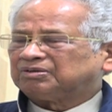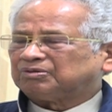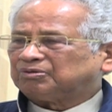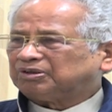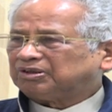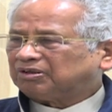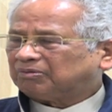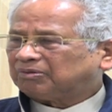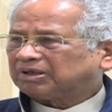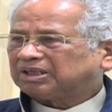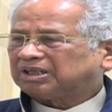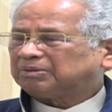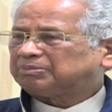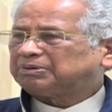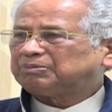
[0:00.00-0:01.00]
win over
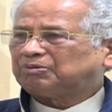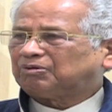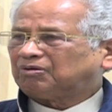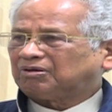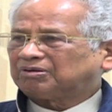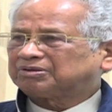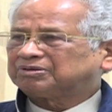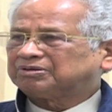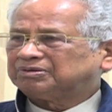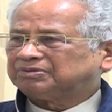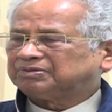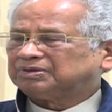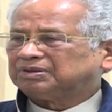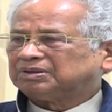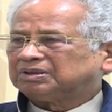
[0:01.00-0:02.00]
the people also.
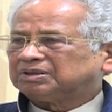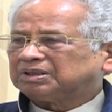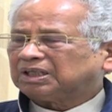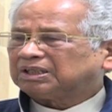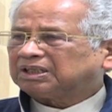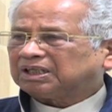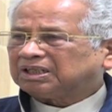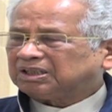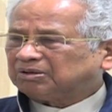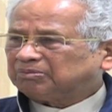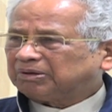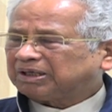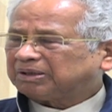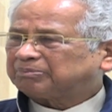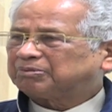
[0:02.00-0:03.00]
And then
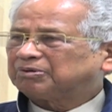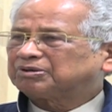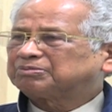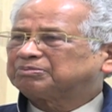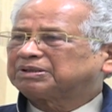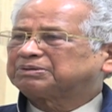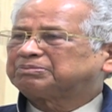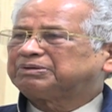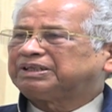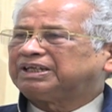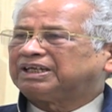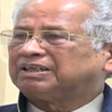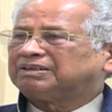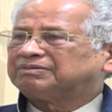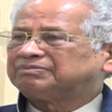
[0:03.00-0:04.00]
human approach must be
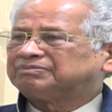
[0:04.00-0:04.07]
there.